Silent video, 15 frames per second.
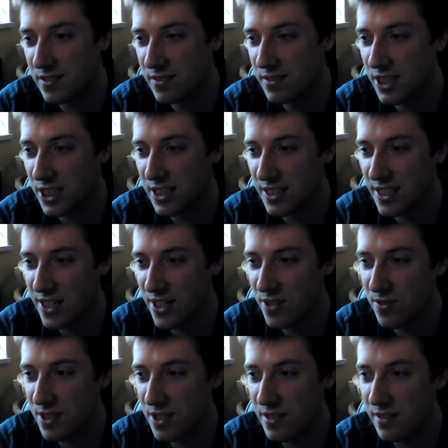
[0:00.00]
continue
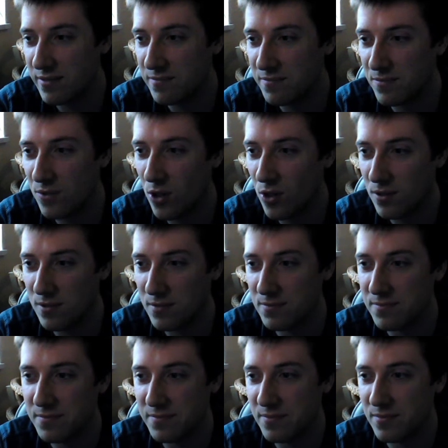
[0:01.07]
to roll
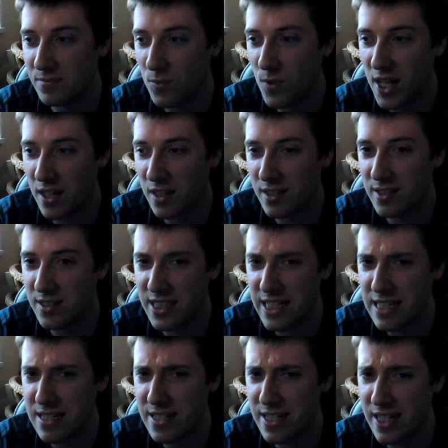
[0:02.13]
well in
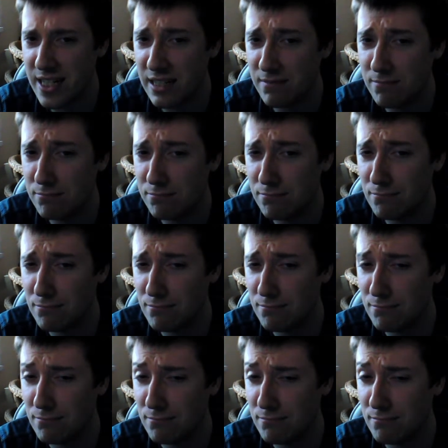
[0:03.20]
D&D.
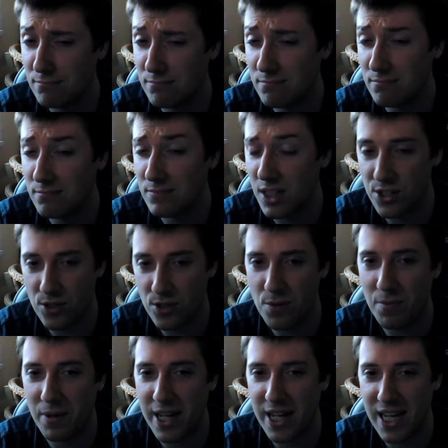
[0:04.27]
I saw you
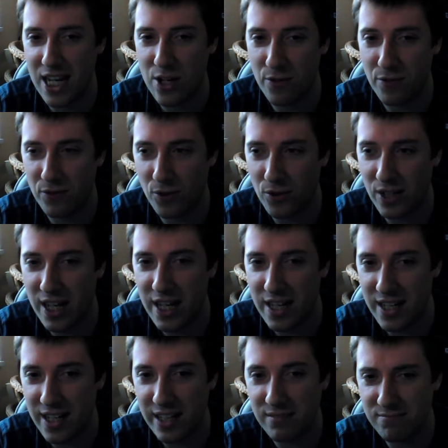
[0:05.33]
playing EU4 lately.